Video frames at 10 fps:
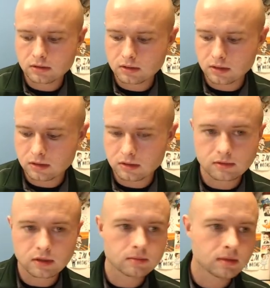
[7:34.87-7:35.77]
10
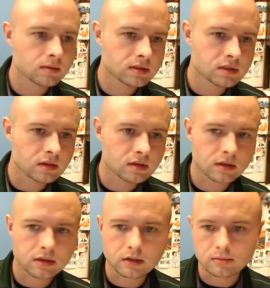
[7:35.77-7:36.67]
divided by, what's an
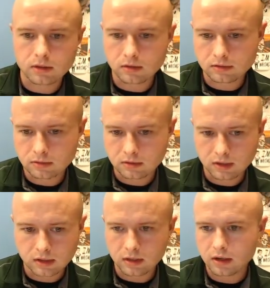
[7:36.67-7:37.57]
Ethereum going for
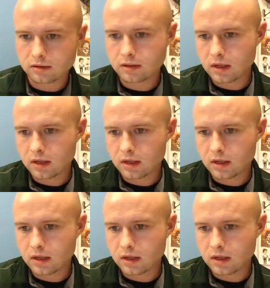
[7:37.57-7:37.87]
right now?